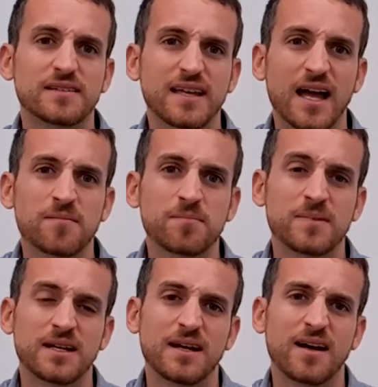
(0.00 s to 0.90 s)
time
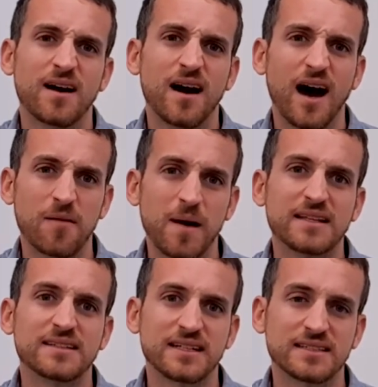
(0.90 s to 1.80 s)
and
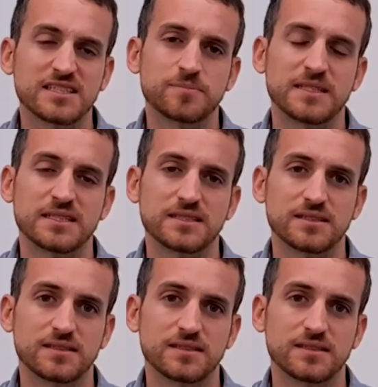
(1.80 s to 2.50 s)
maintenance expenses.